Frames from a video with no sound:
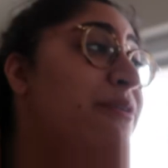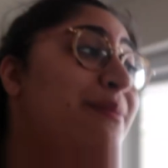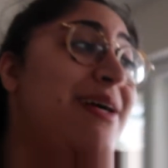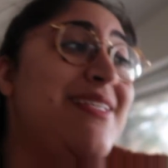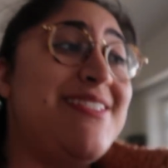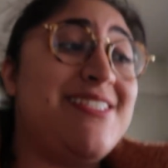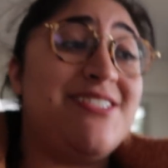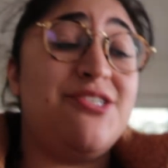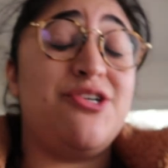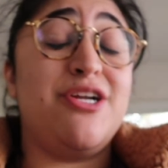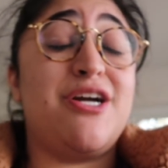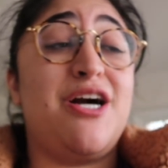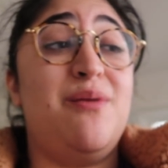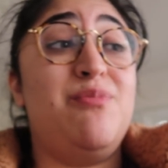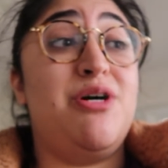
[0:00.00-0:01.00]
for my sister to
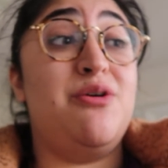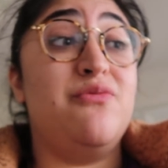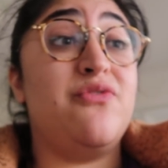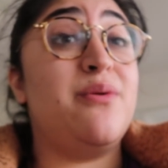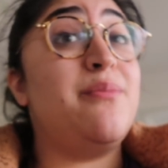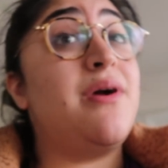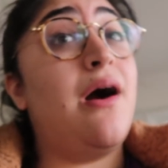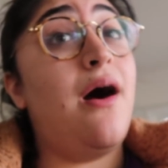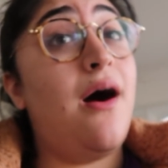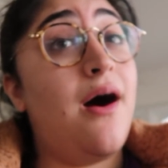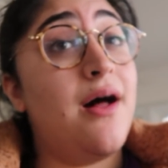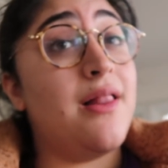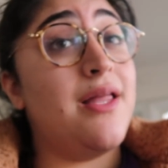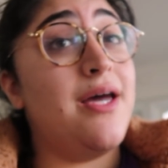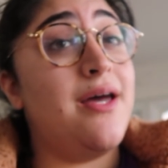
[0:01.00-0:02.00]
come home from
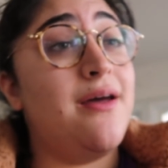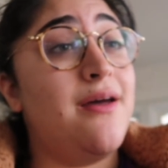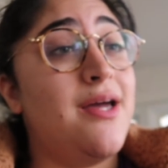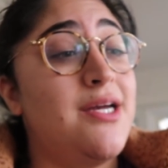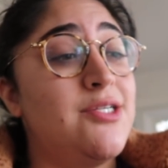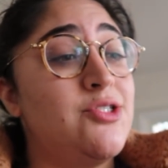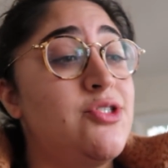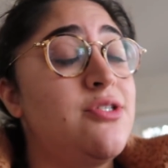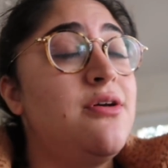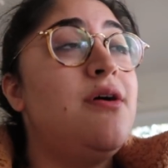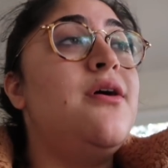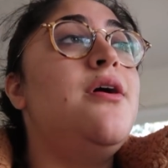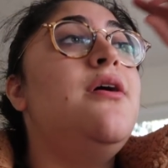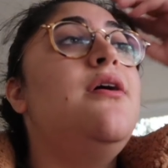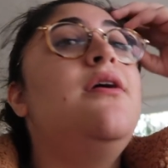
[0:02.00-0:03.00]
college.
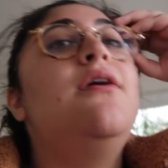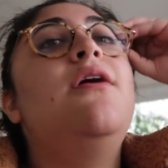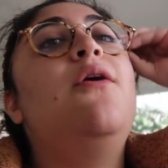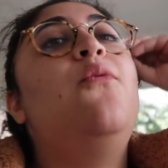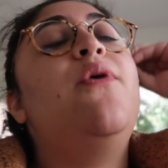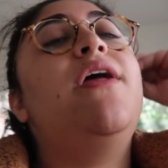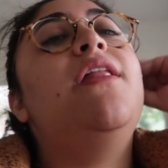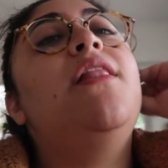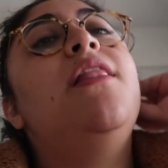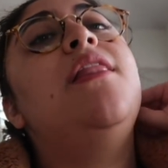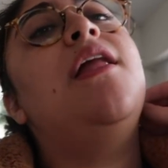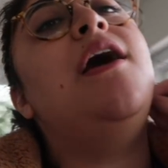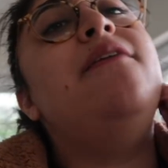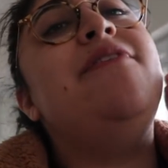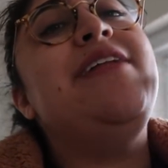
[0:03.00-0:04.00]
We
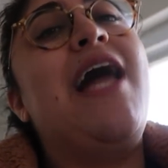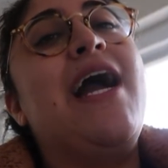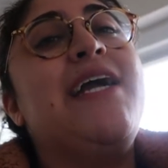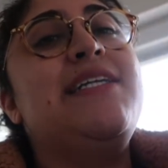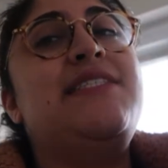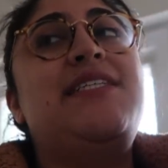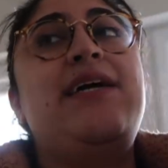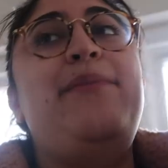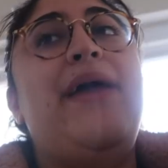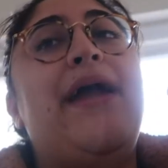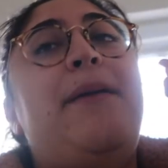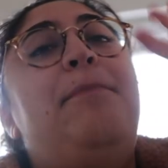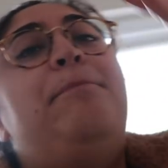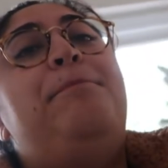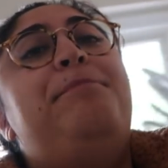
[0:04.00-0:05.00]
love an academic